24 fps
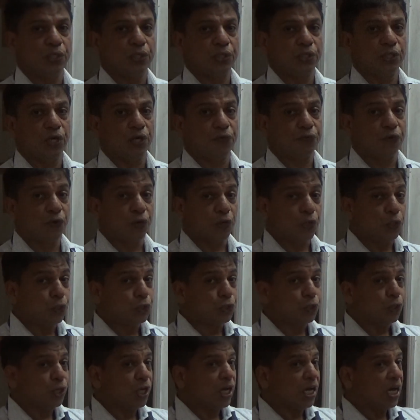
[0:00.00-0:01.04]
Therefore, you
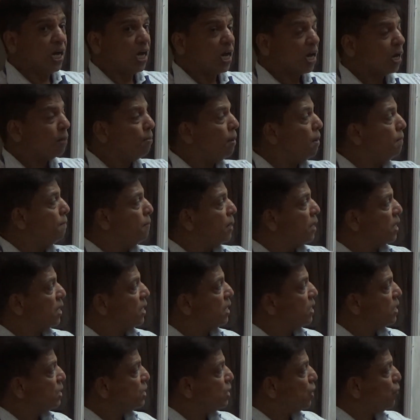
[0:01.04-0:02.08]
should
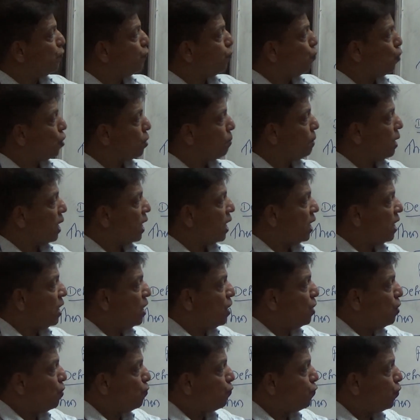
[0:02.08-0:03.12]
remember the
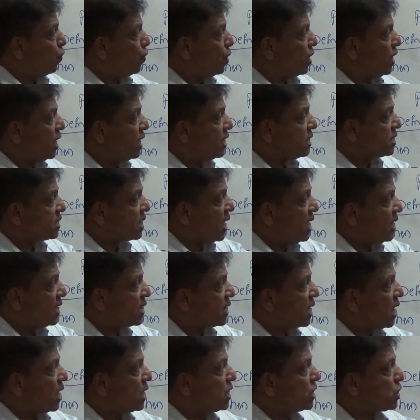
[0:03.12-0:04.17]
formula. Fourier sine
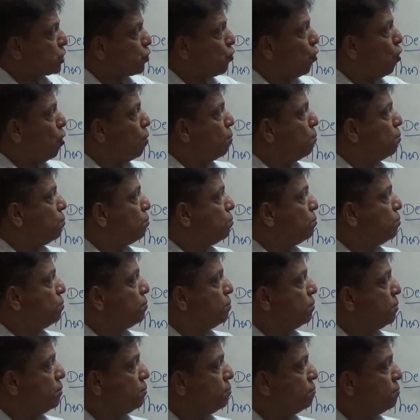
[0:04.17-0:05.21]
transform
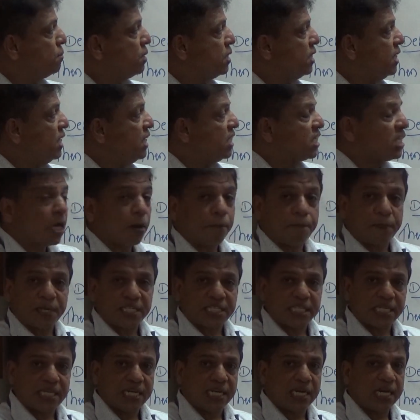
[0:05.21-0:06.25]
is
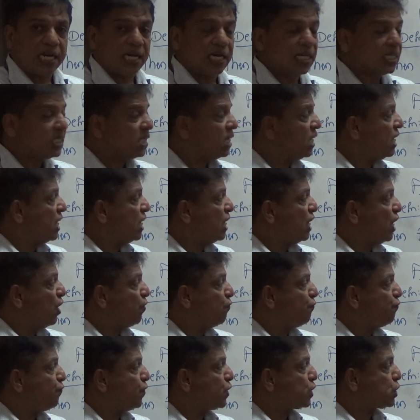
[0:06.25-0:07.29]
represented as
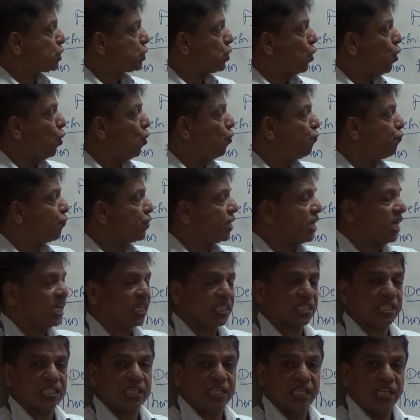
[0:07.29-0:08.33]
Fs of
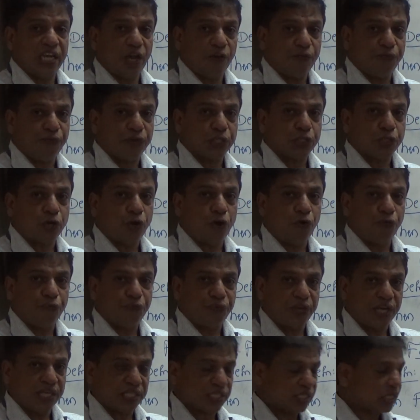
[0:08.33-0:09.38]
S. Fs
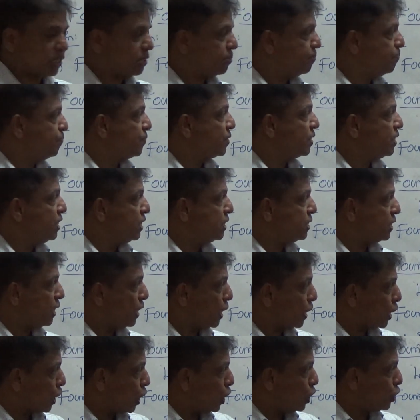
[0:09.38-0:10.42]
of S is
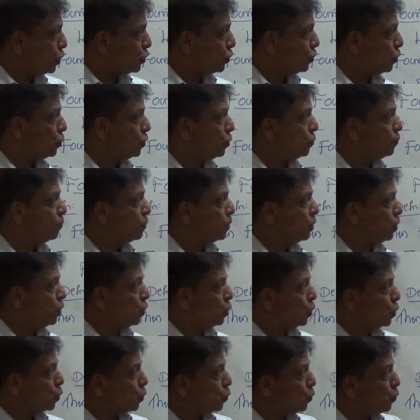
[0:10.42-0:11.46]
equal to
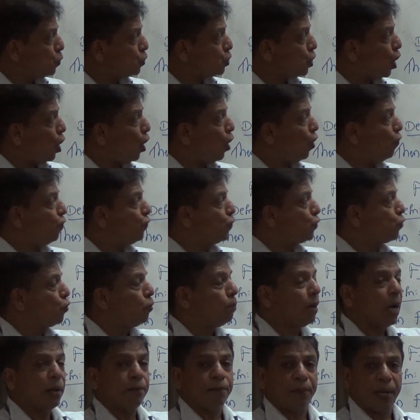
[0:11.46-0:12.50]
root of 2
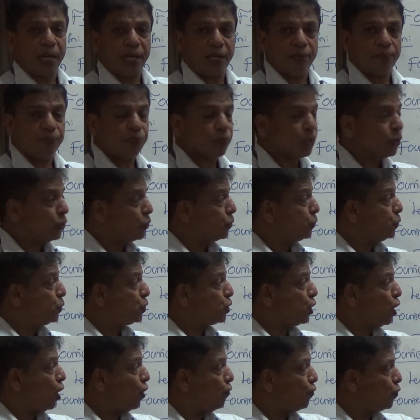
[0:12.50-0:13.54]
by pi.
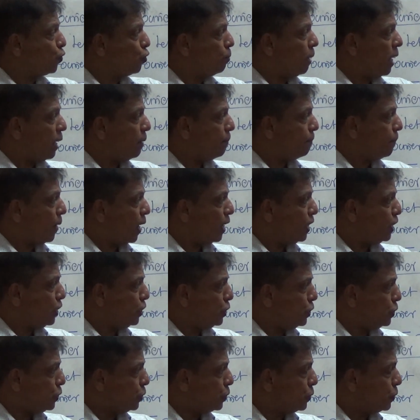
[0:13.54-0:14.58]
Root of 2 by pi
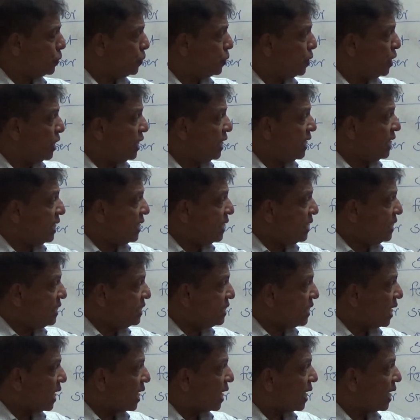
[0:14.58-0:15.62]
into
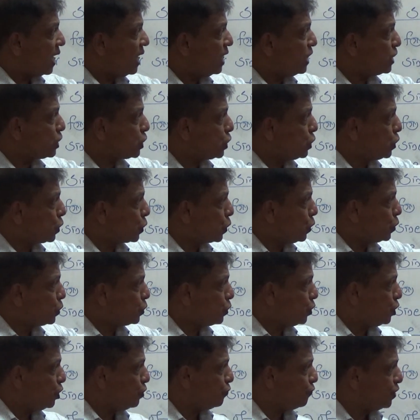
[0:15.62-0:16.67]
integral 0
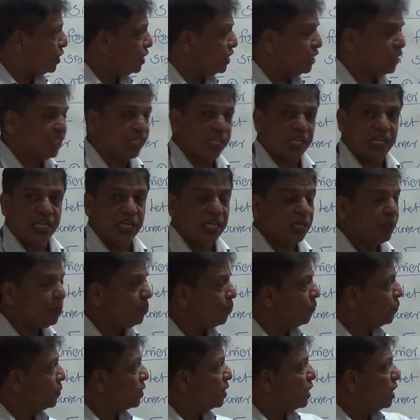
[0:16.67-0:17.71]
to infinity
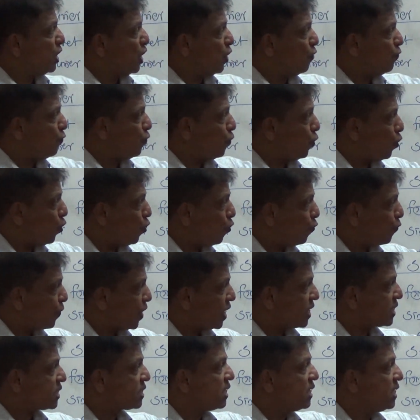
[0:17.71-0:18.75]
f of
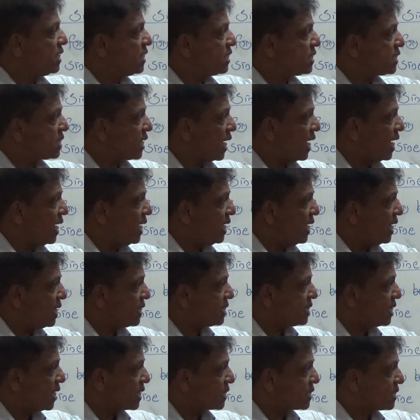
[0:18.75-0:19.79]
x sin
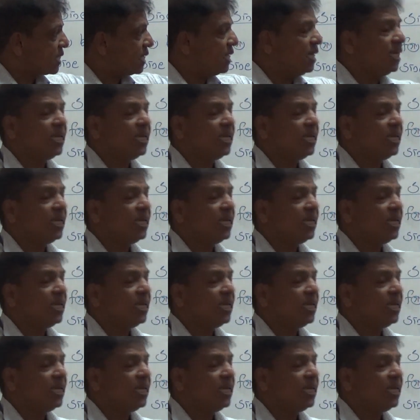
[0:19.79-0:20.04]
Sx